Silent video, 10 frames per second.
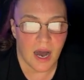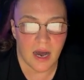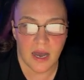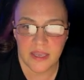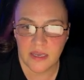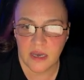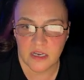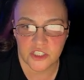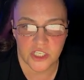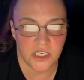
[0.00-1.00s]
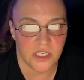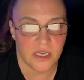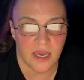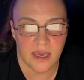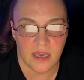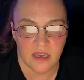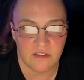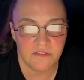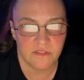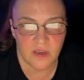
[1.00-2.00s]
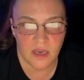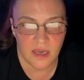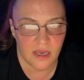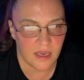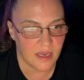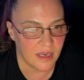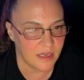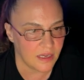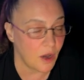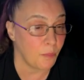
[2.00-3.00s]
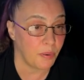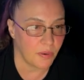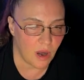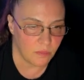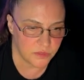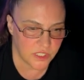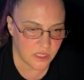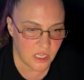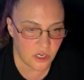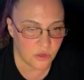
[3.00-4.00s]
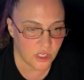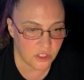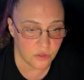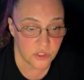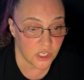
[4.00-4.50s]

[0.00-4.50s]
I actually have a prompt that you can use,